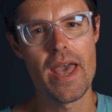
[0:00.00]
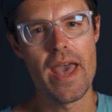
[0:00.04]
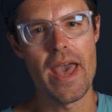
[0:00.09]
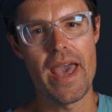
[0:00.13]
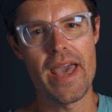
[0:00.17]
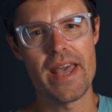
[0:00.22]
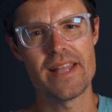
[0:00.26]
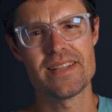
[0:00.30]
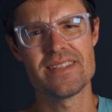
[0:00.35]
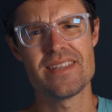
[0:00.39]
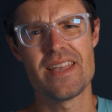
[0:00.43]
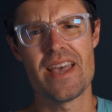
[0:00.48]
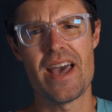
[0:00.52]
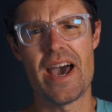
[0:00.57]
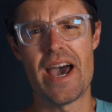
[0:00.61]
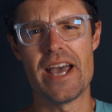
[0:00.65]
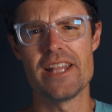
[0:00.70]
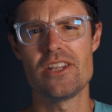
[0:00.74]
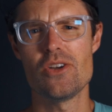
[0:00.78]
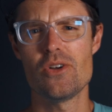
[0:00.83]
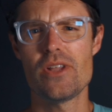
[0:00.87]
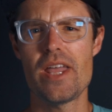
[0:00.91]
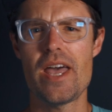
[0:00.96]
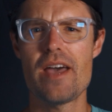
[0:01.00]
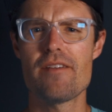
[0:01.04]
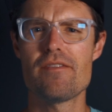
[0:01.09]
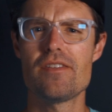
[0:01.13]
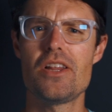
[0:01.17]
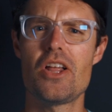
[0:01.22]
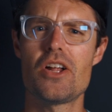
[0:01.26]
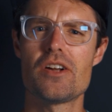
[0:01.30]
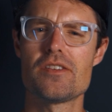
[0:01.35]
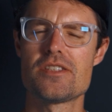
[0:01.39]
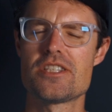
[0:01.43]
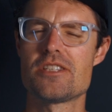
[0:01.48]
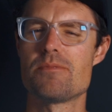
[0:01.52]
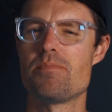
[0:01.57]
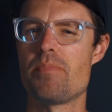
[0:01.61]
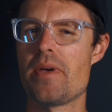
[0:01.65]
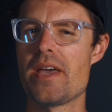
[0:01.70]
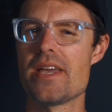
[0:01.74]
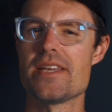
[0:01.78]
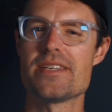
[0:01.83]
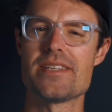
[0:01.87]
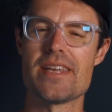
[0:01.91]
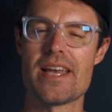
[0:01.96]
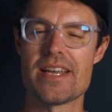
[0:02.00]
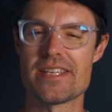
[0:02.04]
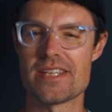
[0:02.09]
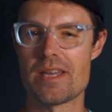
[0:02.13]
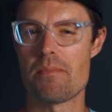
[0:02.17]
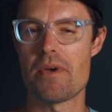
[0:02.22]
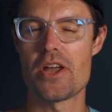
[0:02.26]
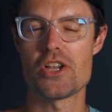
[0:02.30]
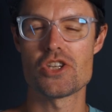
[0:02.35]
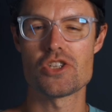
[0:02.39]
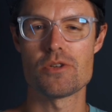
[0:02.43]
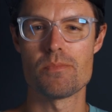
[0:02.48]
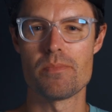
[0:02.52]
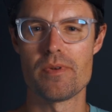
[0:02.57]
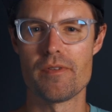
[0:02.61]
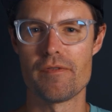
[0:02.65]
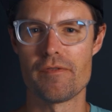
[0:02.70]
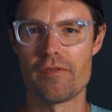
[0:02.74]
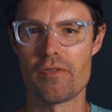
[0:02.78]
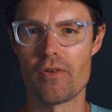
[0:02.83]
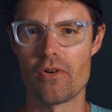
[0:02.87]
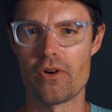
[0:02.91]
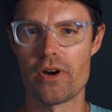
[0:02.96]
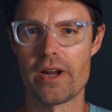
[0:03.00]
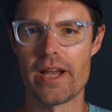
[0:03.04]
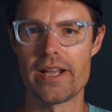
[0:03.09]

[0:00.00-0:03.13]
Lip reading: And I don't have a lot of space, as I mentioned before.